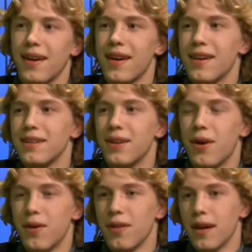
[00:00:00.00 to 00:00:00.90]

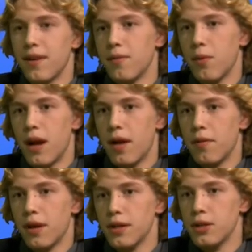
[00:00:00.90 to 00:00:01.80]
So like when I have
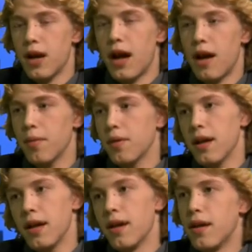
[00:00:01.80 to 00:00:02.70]
like a job or
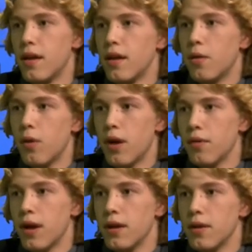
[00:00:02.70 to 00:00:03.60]
like
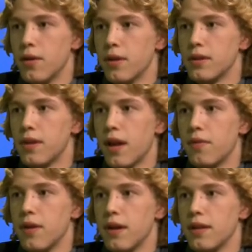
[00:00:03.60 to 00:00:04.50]
whatever I do, I
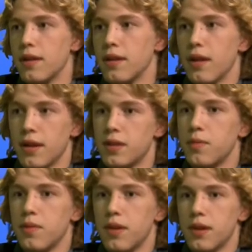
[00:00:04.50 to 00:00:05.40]
feel like
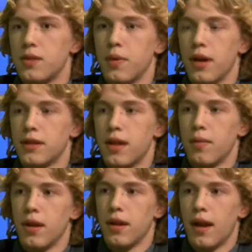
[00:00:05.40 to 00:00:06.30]
the experience that I'm
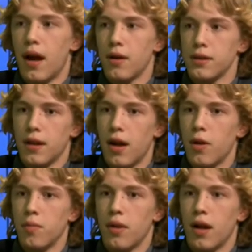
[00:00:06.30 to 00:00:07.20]
getting now is going to
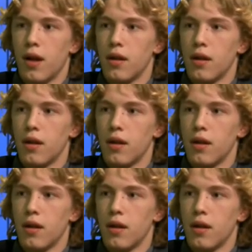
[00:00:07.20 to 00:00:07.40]
help a lot.